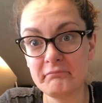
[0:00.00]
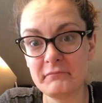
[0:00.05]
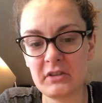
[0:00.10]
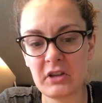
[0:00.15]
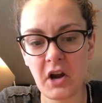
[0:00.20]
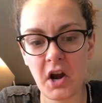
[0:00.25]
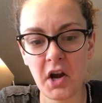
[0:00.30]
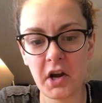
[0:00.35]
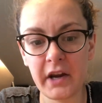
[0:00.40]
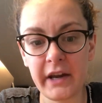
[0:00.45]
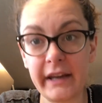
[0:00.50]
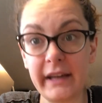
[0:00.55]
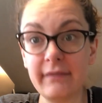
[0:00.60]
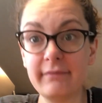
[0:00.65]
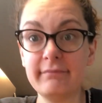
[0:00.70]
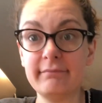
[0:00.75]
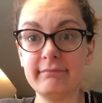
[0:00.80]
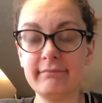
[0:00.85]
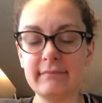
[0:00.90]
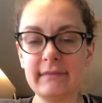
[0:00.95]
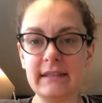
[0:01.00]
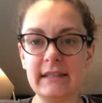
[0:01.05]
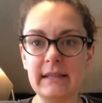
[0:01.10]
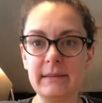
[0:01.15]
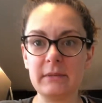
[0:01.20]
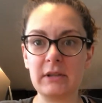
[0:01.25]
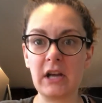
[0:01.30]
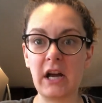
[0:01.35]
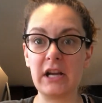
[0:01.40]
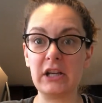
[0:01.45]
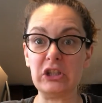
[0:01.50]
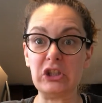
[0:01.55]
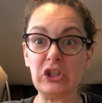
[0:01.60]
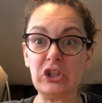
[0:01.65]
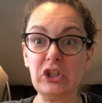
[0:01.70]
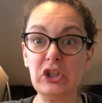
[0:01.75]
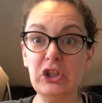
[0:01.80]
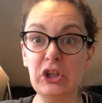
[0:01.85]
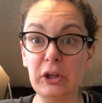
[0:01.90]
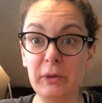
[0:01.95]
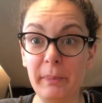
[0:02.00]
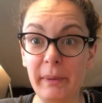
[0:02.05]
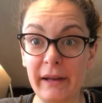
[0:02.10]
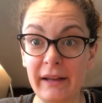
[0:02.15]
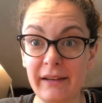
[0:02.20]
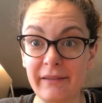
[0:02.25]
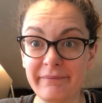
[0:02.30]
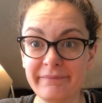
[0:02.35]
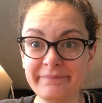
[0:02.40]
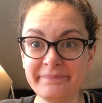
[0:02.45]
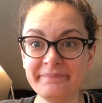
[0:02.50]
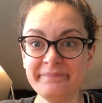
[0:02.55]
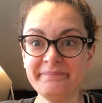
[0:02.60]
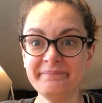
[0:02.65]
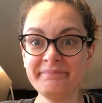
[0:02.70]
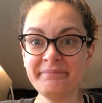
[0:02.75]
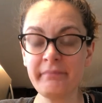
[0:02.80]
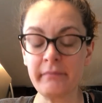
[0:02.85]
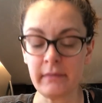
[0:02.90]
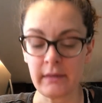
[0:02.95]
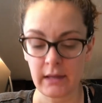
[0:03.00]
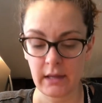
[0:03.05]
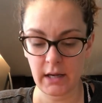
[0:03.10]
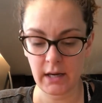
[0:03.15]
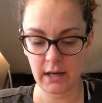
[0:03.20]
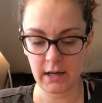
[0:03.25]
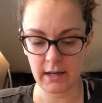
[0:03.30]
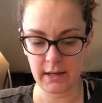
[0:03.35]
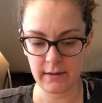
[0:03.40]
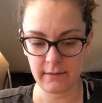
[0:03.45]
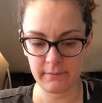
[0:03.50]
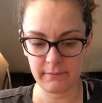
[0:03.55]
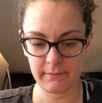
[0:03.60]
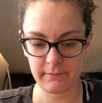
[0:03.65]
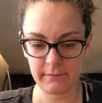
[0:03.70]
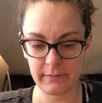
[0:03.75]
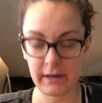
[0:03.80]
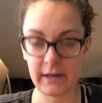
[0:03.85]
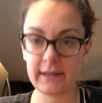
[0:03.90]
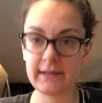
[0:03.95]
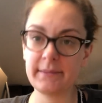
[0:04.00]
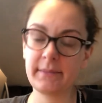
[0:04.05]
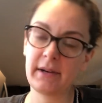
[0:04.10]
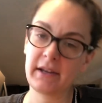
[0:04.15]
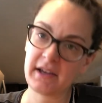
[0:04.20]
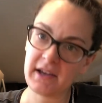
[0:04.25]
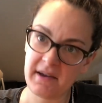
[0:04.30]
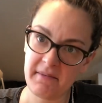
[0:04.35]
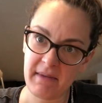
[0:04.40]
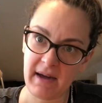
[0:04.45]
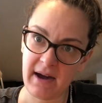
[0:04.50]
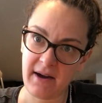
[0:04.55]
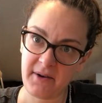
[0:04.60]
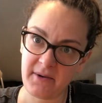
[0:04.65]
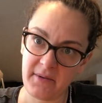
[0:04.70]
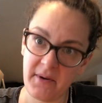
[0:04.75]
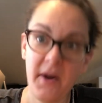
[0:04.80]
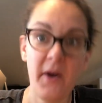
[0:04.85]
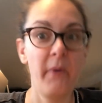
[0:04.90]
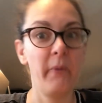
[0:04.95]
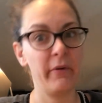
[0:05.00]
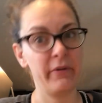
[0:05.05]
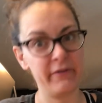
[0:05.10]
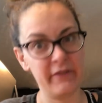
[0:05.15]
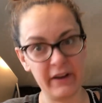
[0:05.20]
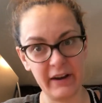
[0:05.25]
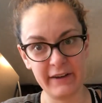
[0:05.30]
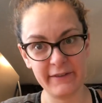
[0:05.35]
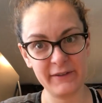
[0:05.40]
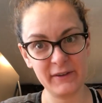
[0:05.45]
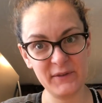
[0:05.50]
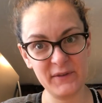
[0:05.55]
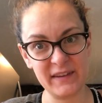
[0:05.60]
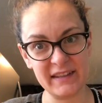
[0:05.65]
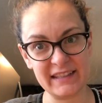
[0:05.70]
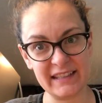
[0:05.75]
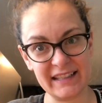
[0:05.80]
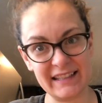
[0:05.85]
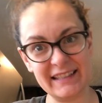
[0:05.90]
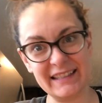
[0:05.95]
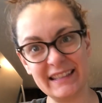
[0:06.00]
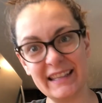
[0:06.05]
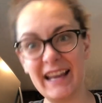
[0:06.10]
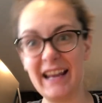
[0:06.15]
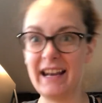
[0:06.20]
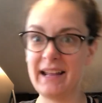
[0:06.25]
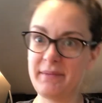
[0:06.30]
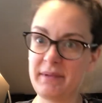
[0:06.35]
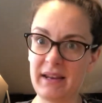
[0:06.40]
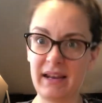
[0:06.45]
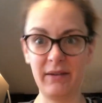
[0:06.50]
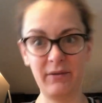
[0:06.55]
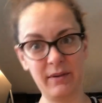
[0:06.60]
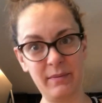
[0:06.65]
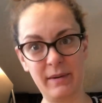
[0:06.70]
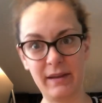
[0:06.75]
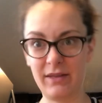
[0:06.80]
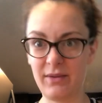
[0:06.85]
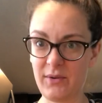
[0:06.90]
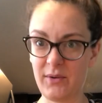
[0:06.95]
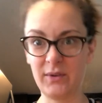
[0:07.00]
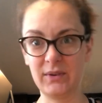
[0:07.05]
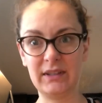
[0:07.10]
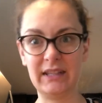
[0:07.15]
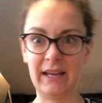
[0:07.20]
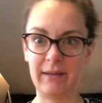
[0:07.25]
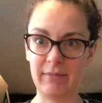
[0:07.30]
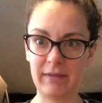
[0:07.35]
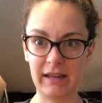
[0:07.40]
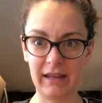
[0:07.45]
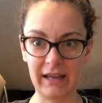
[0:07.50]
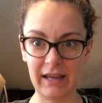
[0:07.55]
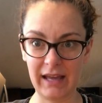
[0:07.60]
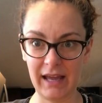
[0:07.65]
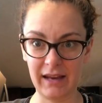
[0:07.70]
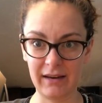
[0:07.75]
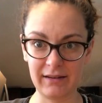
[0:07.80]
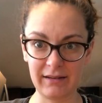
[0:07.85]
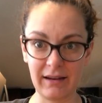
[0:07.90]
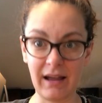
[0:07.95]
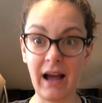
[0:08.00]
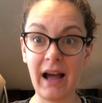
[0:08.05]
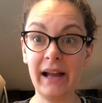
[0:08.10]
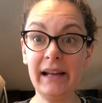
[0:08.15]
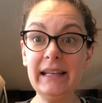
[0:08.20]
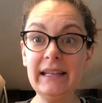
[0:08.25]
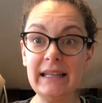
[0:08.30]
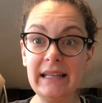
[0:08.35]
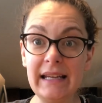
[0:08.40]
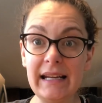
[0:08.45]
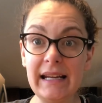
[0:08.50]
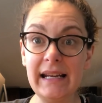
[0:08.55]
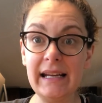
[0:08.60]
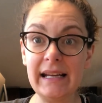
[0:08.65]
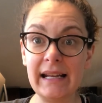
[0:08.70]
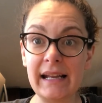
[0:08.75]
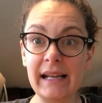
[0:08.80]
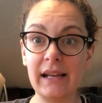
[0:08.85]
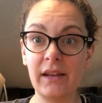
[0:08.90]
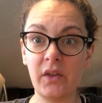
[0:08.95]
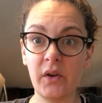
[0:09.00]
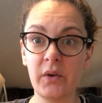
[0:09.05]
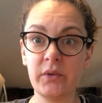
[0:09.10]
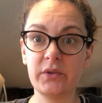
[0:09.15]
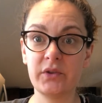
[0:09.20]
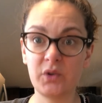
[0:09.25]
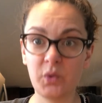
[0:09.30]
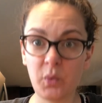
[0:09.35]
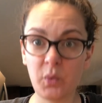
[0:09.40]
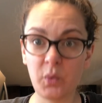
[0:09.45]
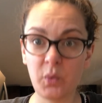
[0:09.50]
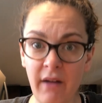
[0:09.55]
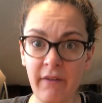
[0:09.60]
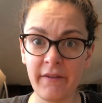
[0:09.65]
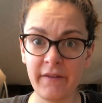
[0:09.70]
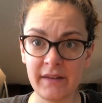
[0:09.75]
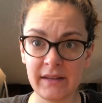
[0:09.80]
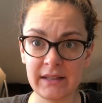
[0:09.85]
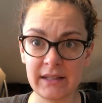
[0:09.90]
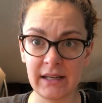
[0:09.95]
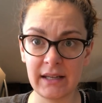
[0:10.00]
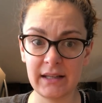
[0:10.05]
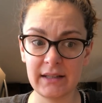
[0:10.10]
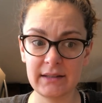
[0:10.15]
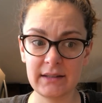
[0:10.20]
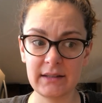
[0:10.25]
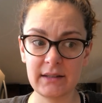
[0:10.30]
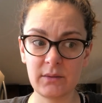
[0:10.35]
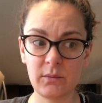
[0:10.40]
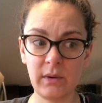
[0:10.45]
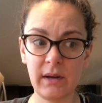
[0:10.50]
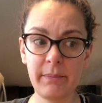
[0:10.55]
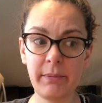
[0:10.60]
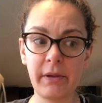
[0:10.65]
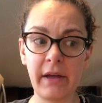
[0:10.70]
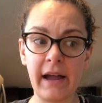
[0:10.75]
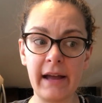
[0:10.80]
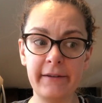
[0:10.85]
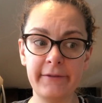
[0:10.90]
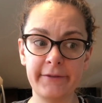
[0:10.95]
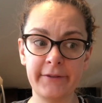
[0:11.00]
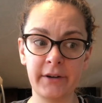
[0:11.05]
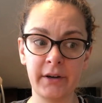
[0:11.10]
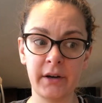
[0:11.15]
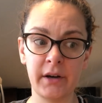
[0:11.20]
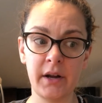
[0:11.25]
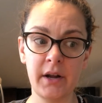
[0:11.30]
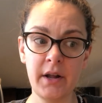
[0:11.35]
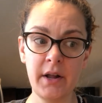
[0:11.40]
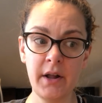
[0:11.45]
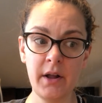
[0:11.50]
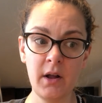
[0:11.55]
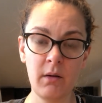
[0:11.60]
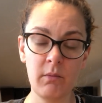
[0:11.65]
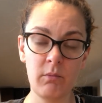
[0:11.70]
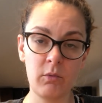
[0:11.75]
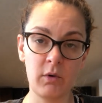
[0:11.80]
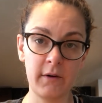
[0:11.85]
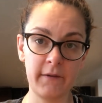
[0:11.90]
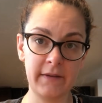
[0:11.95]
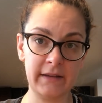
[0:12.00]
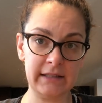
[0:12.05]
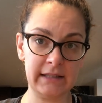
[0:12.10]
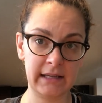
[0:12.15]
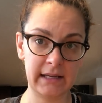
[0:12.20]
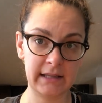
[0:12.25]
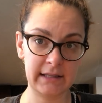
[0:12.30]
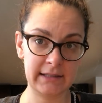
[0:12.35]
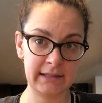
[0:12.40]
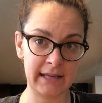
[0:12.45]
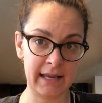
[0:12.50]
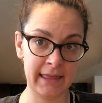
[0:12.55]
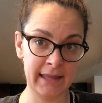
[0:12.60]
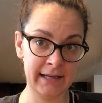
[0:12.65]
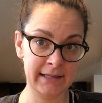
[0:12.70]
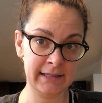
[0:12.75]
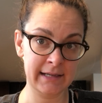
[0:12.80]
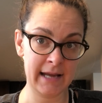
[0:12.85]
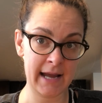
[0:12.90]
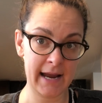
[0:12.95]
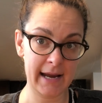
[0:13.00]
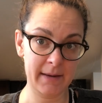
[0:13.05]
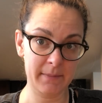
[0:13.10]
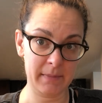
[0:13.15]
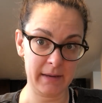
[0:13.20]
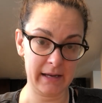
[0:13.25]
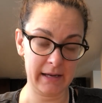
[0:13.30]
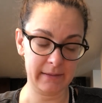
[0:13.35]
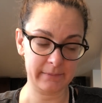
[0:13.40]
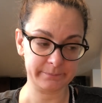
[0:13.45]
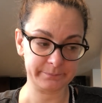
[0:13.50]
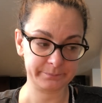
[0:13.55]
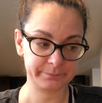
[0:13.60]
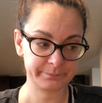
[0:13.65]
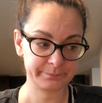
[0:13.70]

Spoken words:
Sorry. Seems kind of stupid. Because I'm going to come out with very few visits and I'm going to repeat the whole same thing again. I needed those 12 visits. We applied for more visits and they denied me.